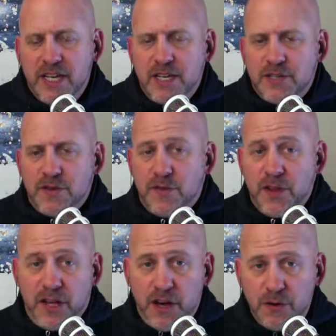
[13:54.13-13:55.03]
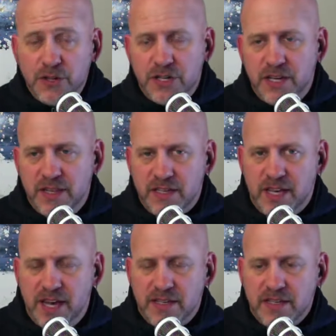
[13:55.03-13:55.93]
So for the coach in this
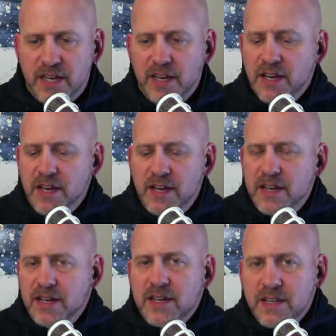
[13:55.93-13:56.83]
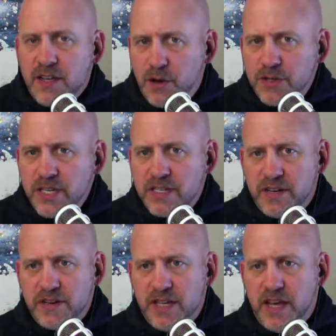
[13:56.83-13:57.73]
case, coach needs to
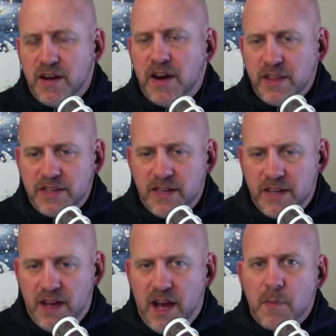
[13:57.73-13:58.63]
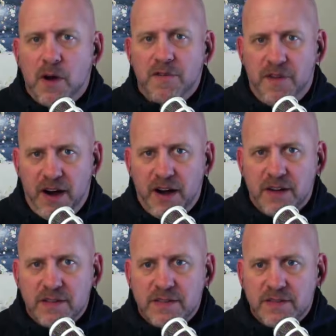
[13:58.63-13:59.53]
understand, all right, listen, I'm all
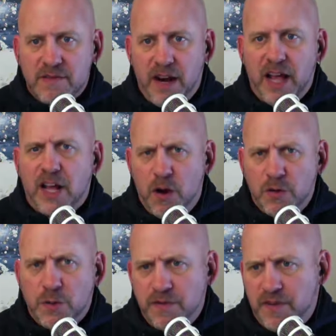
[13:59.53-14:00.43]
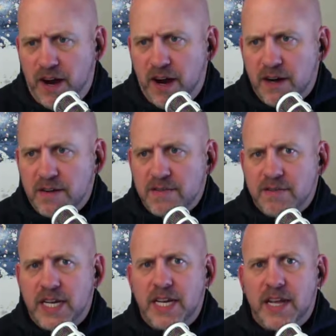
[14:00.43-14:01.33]
fire, right? I coach with fire,
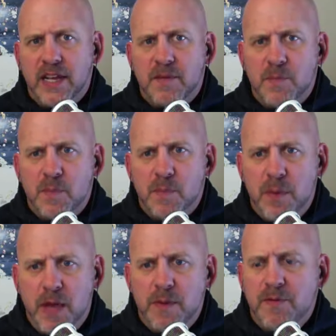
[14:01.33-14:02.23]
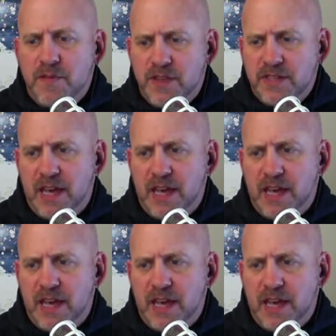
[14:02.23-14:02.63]
right? And maybe for this